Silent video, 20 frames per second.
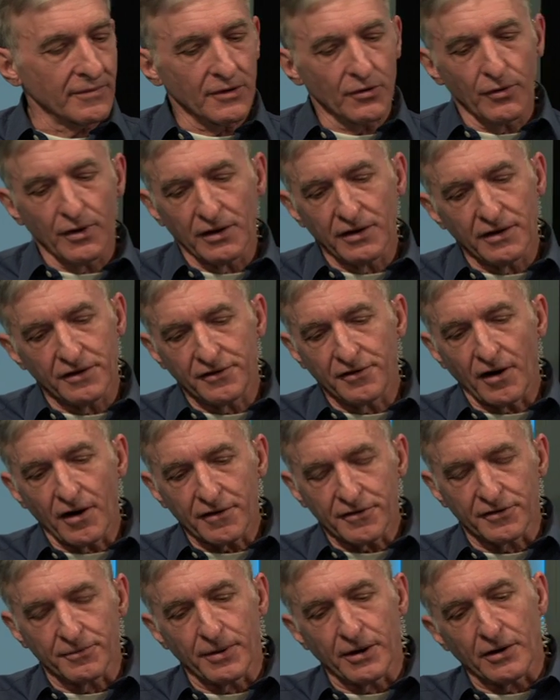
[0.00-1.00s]
Well, it
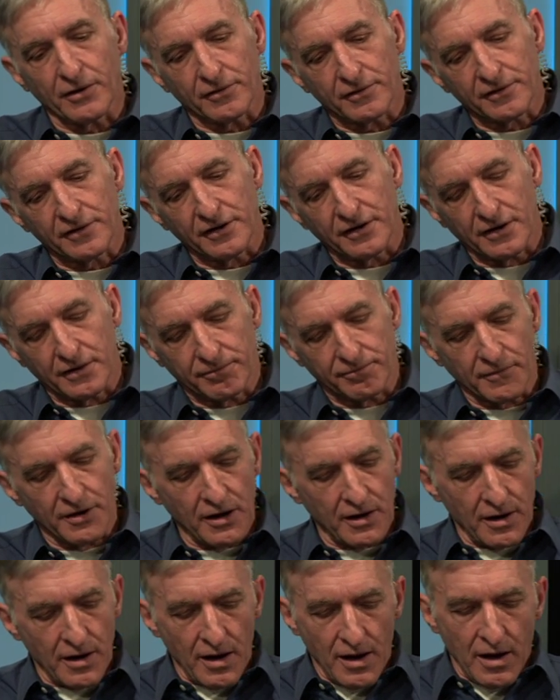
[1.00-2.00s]
talks about
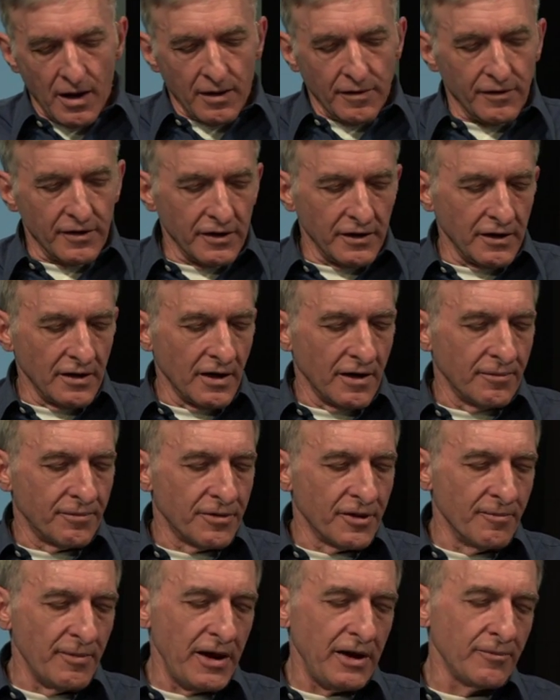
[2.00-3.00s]

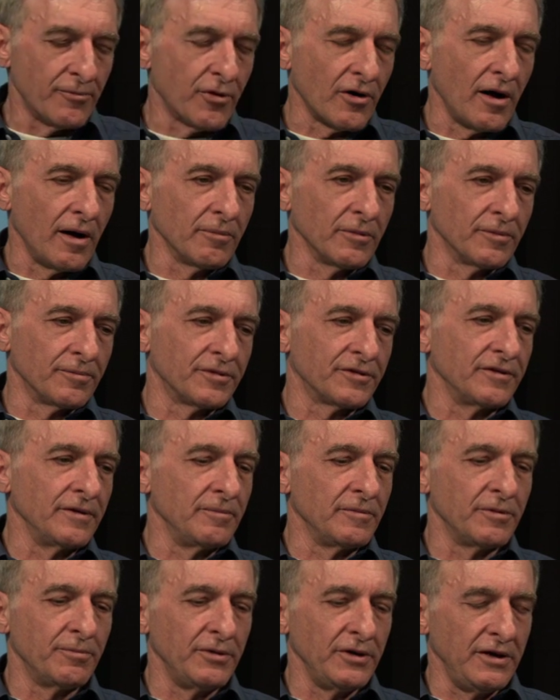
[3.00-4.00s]
the main problem
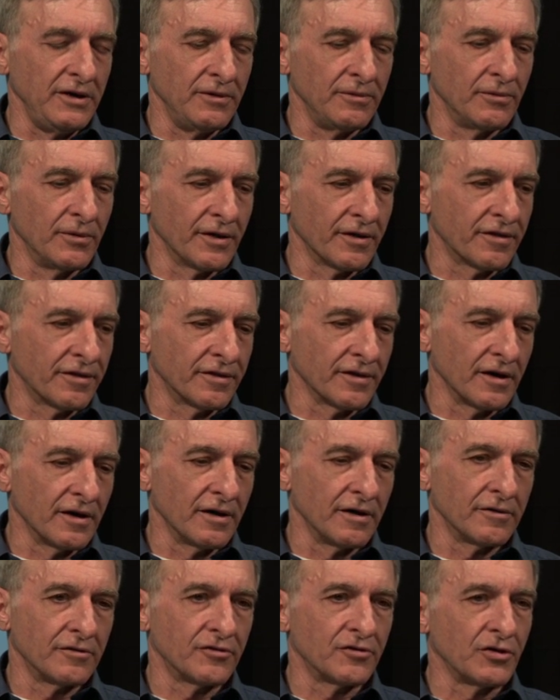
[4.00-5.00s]
seemed to be with
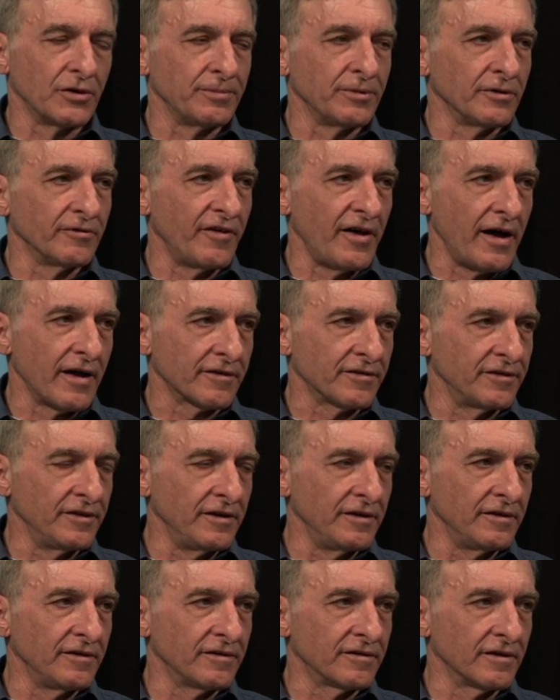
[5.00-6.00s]
triple
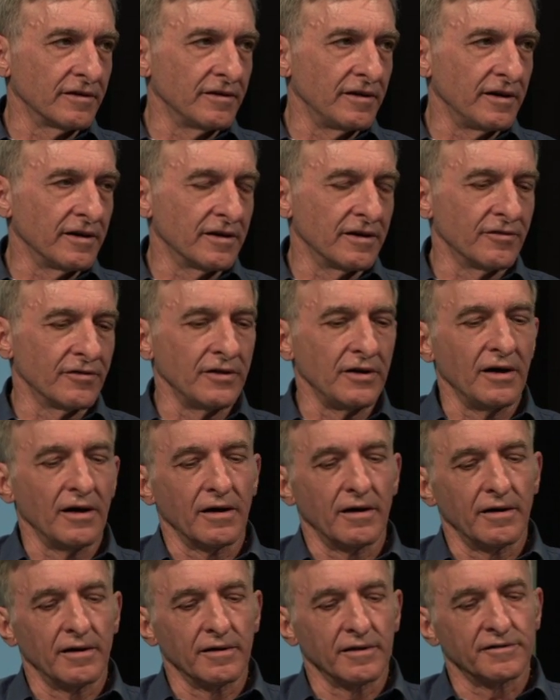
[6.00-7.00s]
vaccines, and they give the
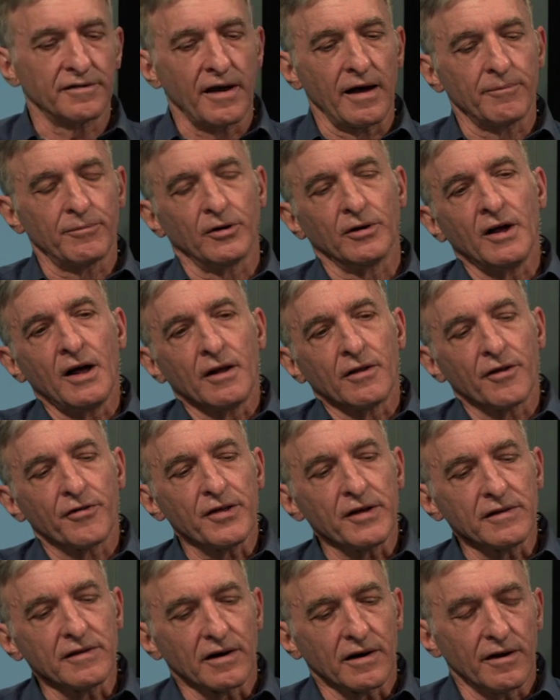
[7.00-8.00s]
example. The
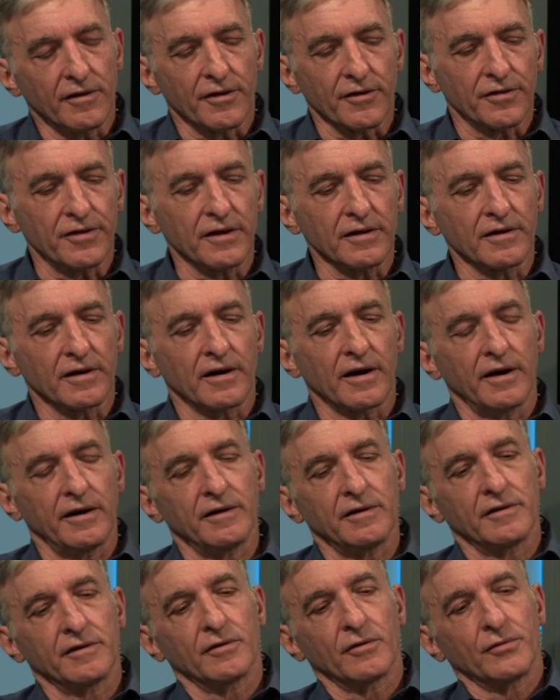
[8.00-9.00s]
thing
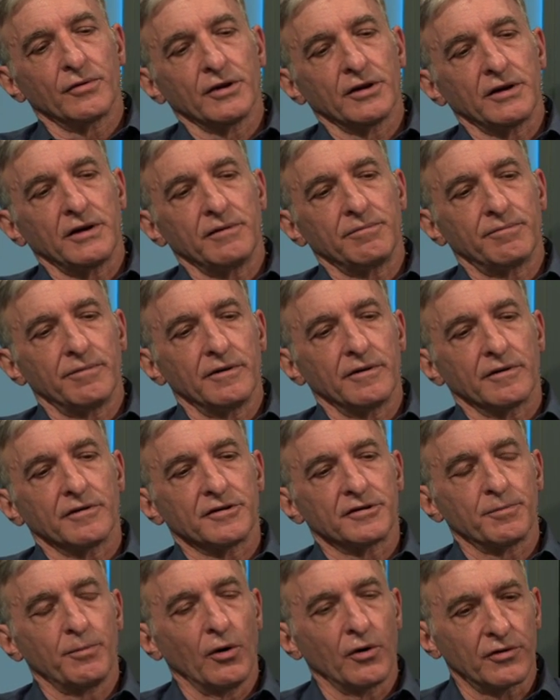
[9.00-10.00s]
that really
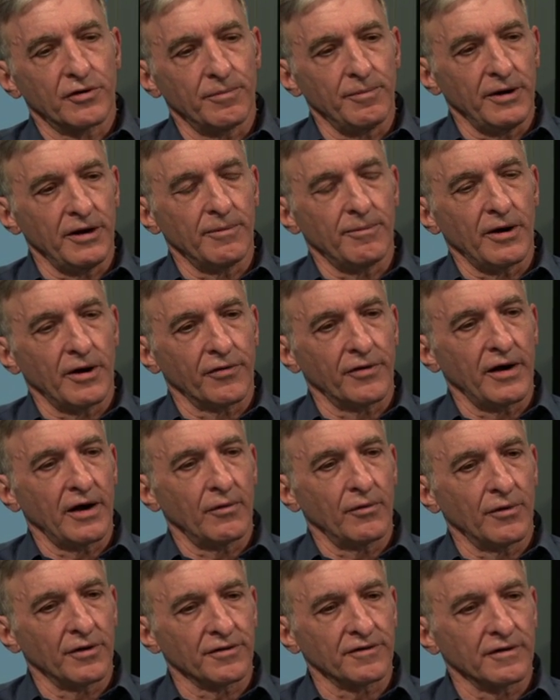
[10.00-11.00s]
spoke to me about
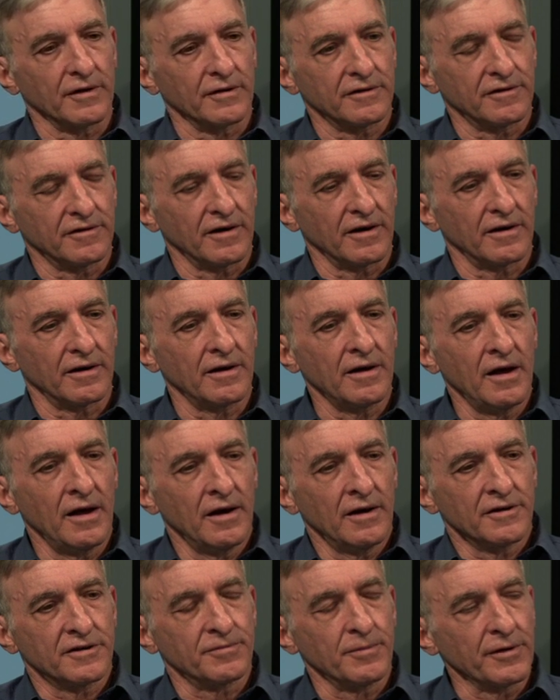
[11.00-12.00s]
that was that
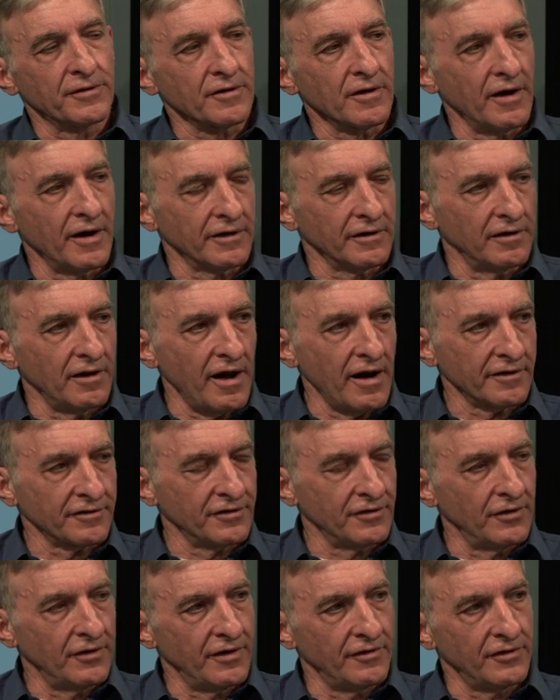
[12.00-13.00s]

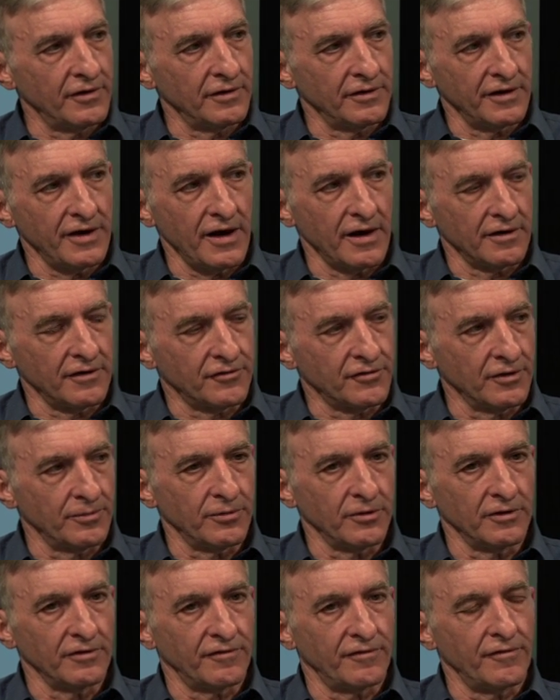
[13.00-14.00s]
SmithKline-Glaxo evidently had a
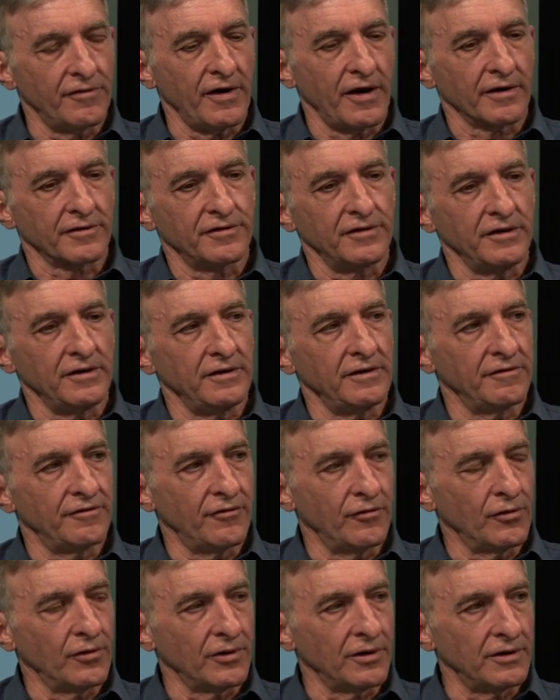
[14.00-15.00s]
triple vaccine
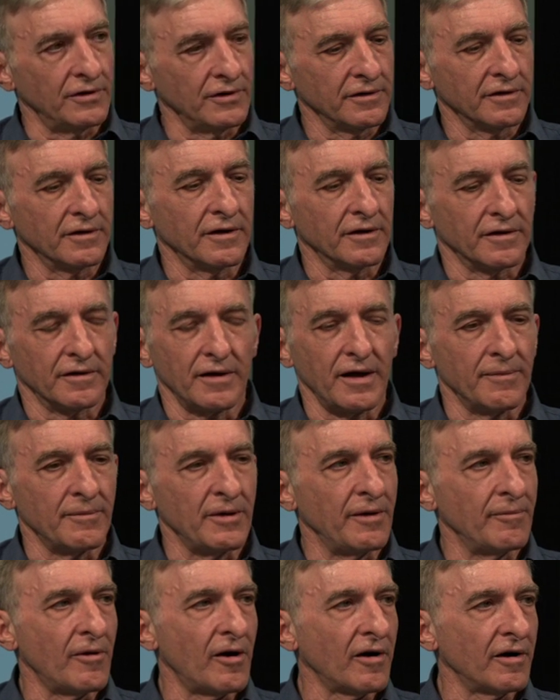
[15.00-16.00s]
for the
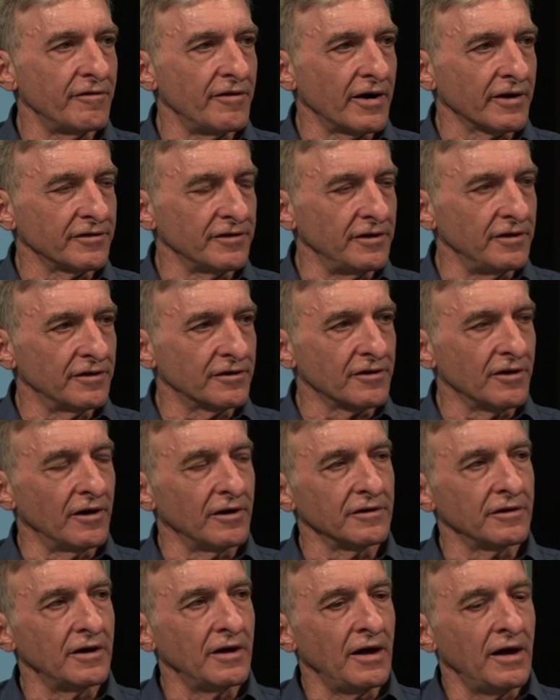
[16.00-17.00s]
MMR vaccine, it's
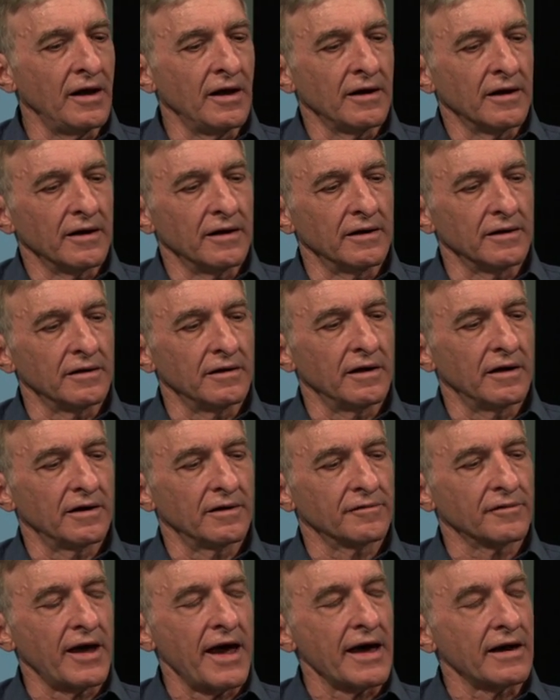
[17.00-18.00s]
called, in
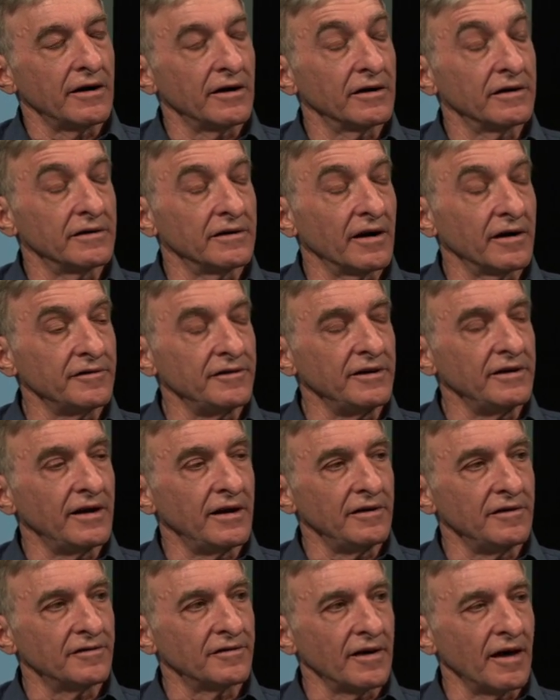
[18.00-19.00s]
Canada in
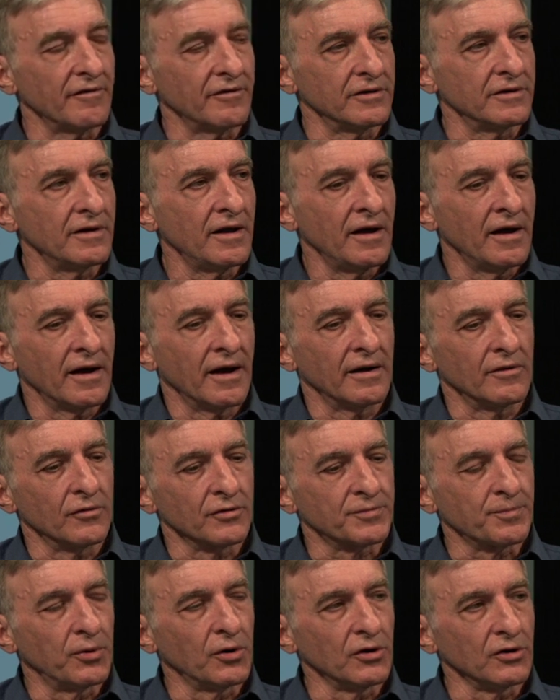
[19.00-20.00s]
1987, and it
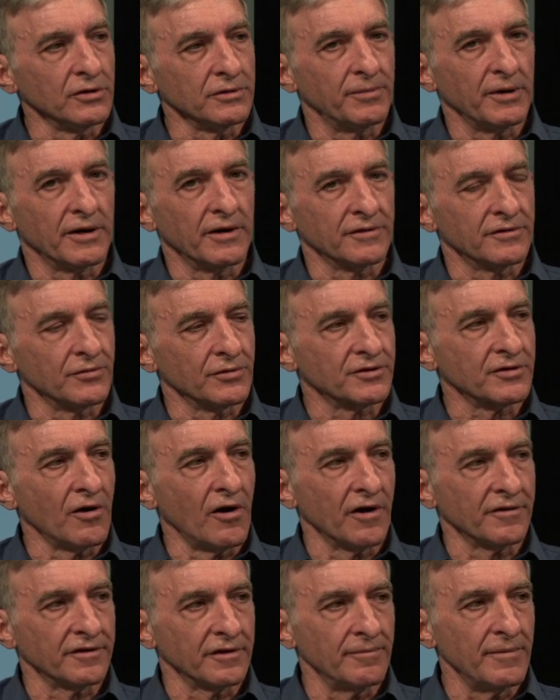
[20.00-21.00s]
was pulled because it was
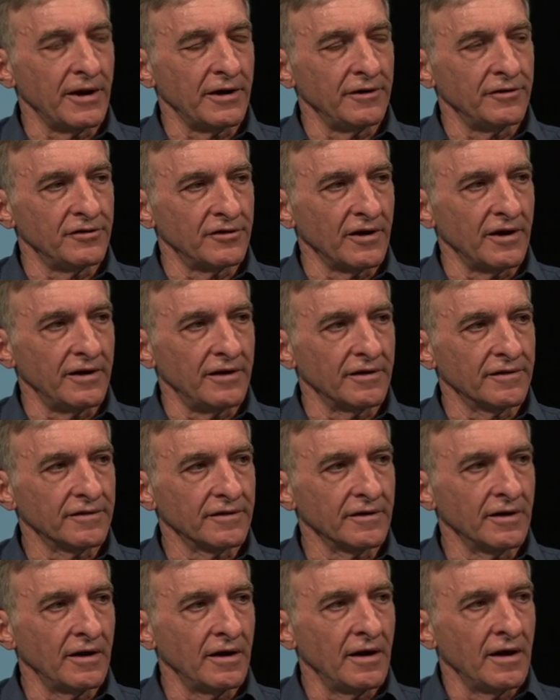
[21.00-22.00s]
causing meningitis.